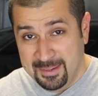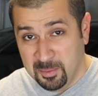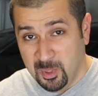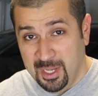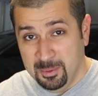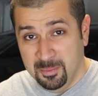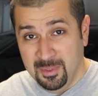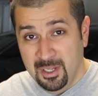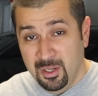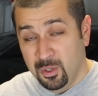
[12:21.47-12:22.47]
have a
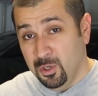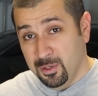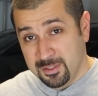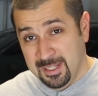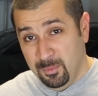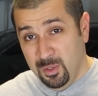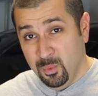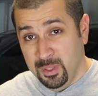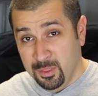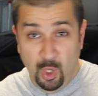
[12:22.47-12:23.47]
problem, or someone
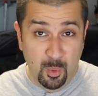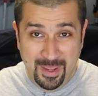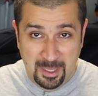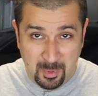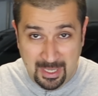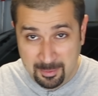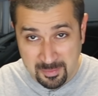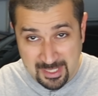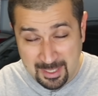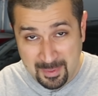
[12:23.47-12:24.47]
with no back
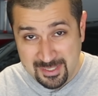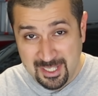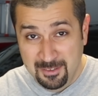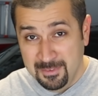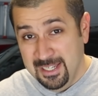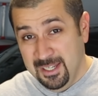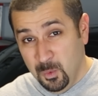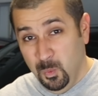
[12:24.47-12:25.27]
problems like myself